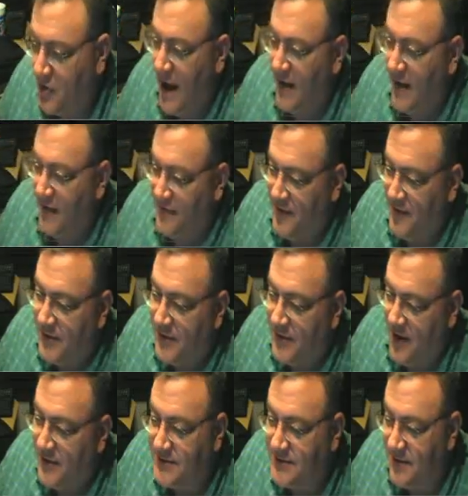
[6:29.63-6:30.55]
out there
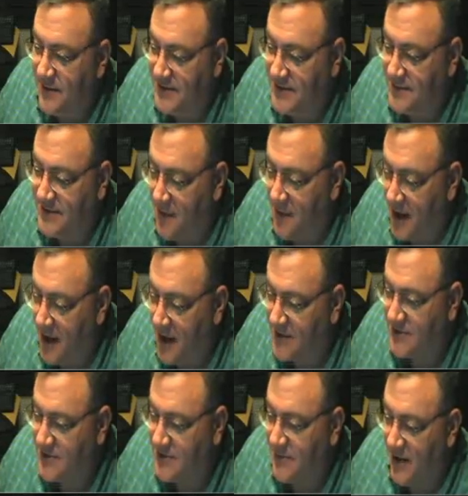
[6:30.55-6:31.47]
in some of these
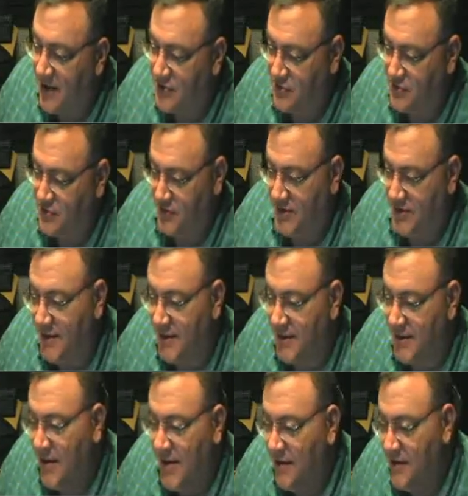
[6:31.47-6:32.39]
Muslim countries
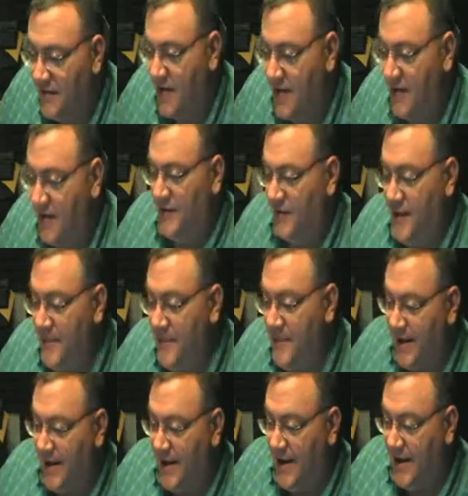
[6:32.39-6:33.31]
that
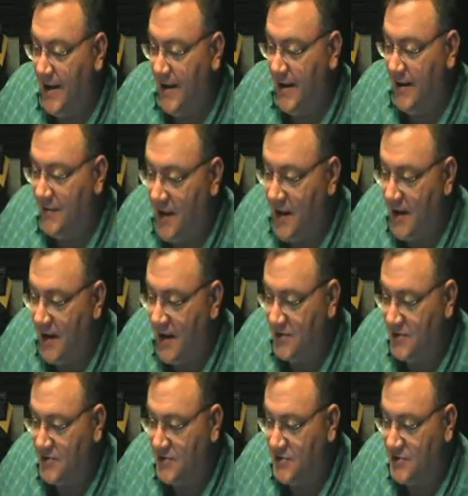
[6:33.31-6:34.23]
eliminated the
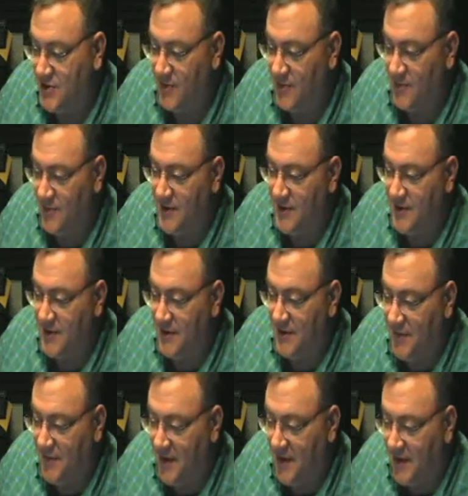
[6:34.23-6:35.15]
the terms of
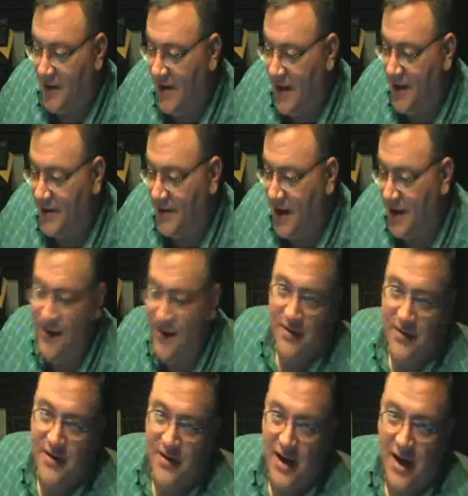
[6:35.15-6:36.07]
like God,
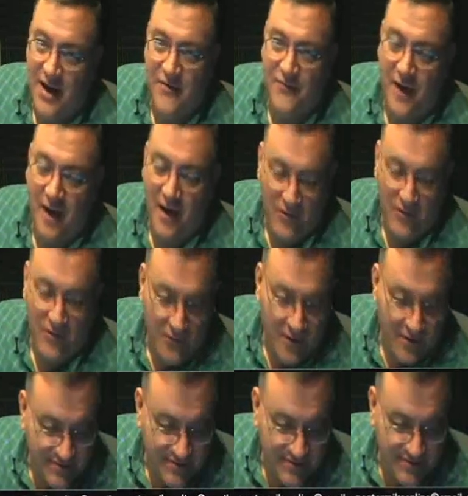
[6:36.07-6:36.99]
God the Father,
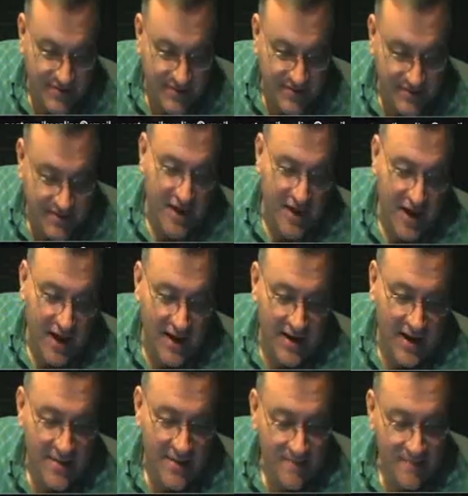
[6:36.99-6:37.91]
and the Son of
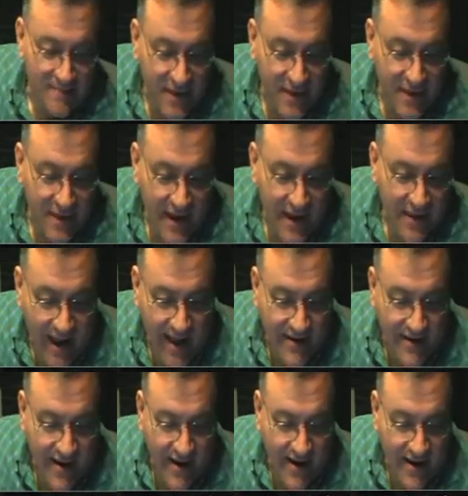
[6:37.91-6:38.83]
God,
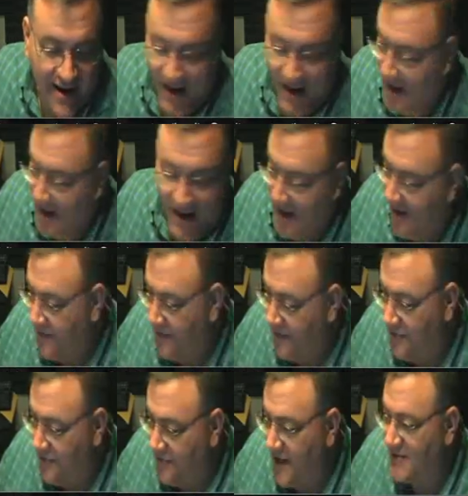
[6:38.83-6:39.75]
and uh, and
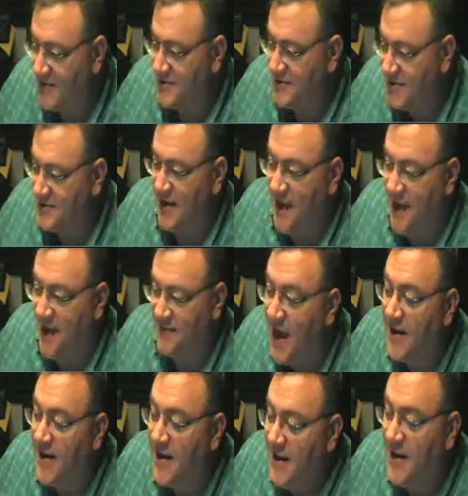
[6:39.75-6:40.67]
things like
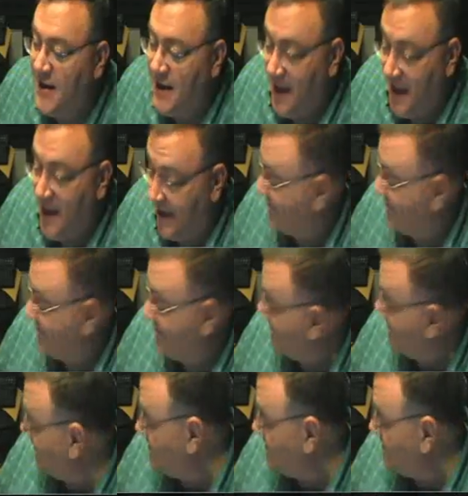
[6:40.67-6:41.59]
that, and
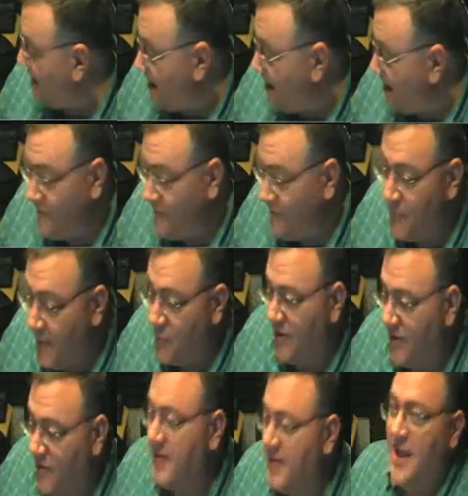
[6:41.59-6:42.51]
a lot of
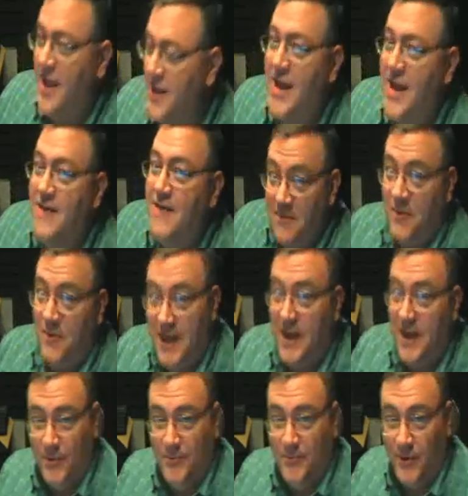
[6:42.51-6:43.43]
uproar. It, even
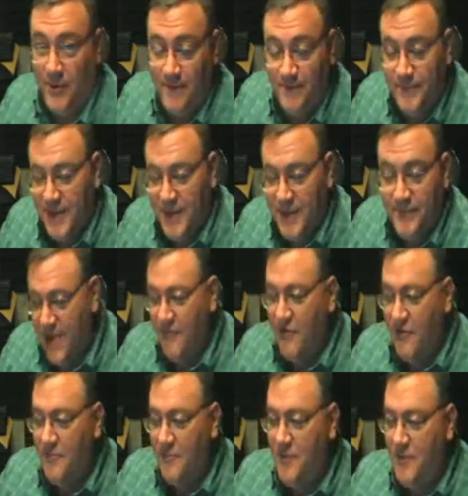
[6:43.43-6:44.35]
people,
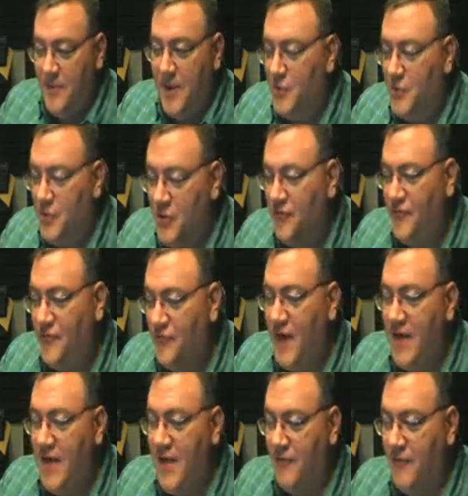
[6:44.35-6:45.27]
even people who
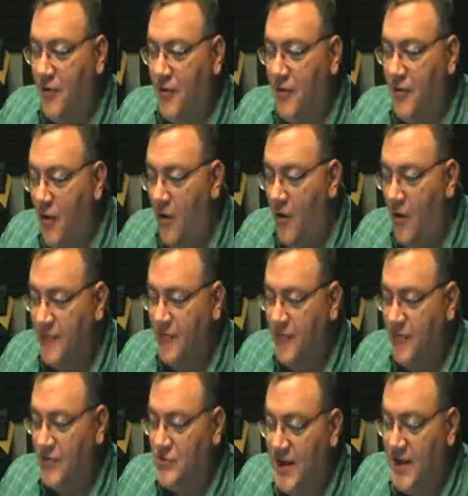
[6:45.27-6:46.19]
favored all these
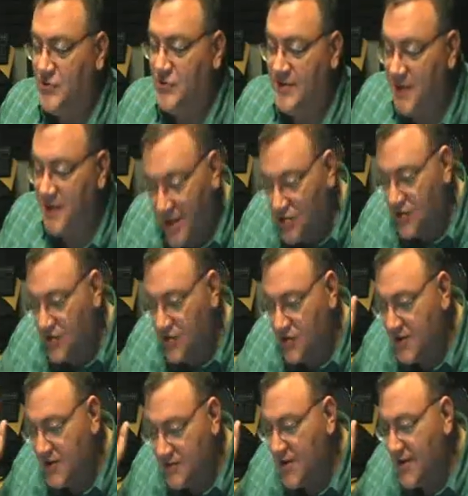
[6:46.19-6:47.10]
different
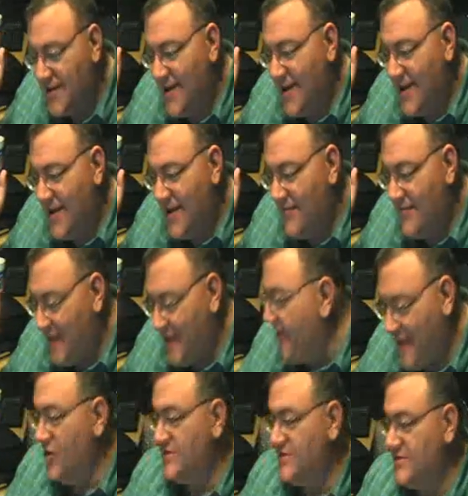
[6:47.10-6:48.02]
translations, they
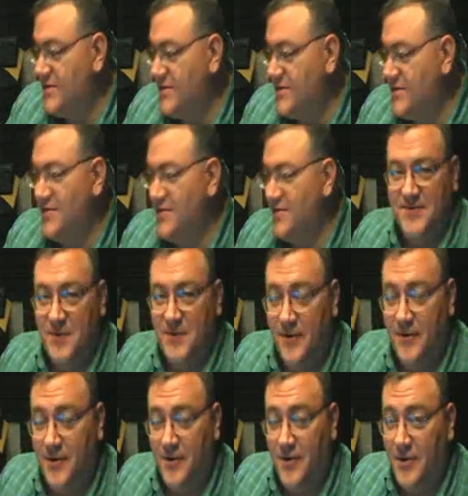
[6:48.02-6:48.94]
looked at this one and
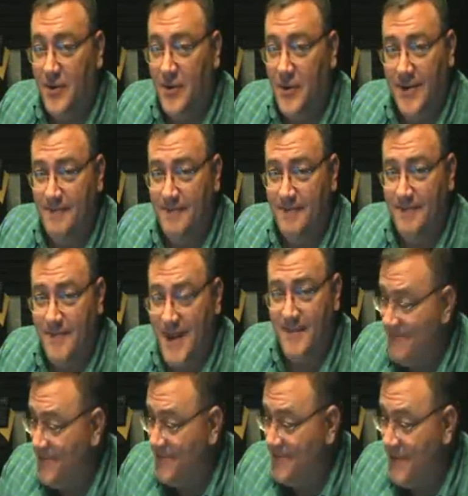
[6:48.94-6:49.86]
they're going,
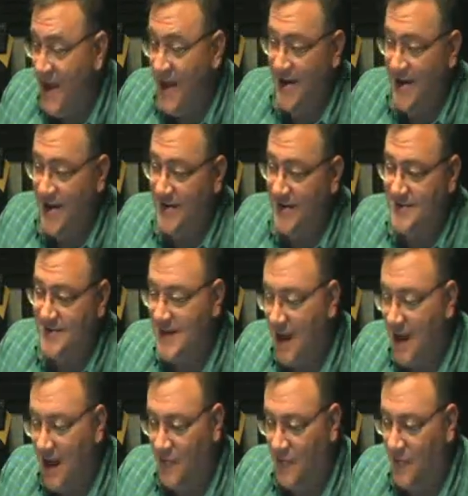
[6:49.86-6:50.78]
"That is
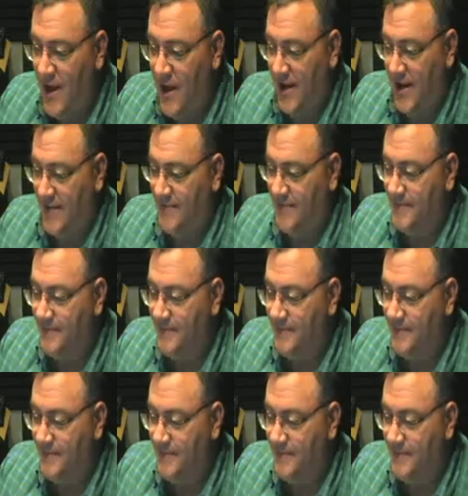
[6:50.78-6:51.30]
not right."